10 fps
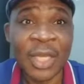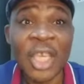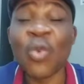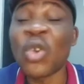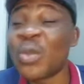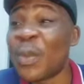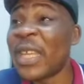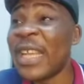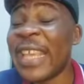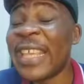He was
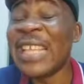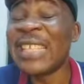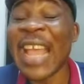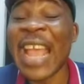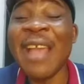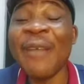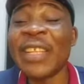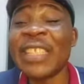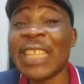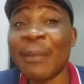speaking against
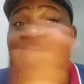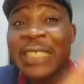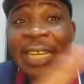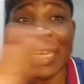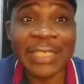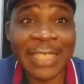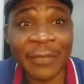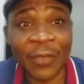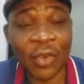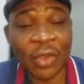everything that Mazin Nnamdi Kanu stand
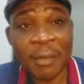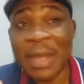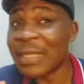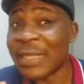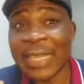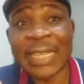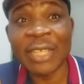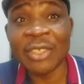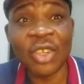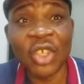for. Mazin Nnamdi
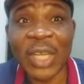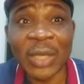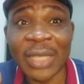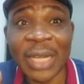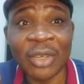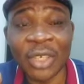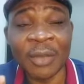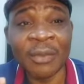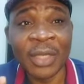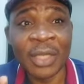Kanu did not shut down on
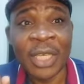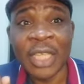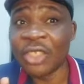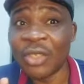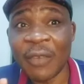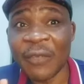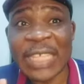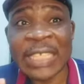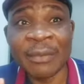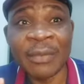him. He did not
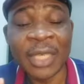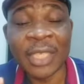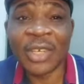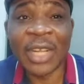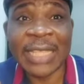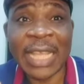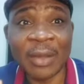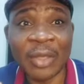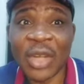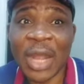fight him. He did not attack
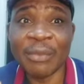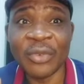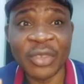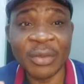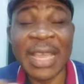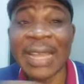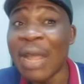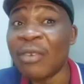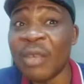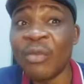him. He did not abuse him. He
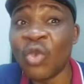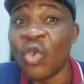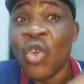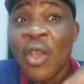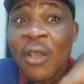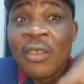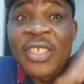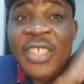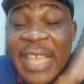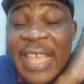allowed him to
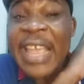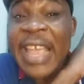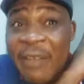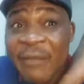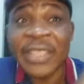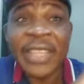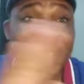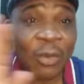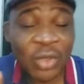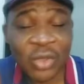say everything
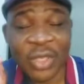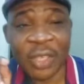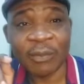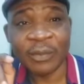he wants to say.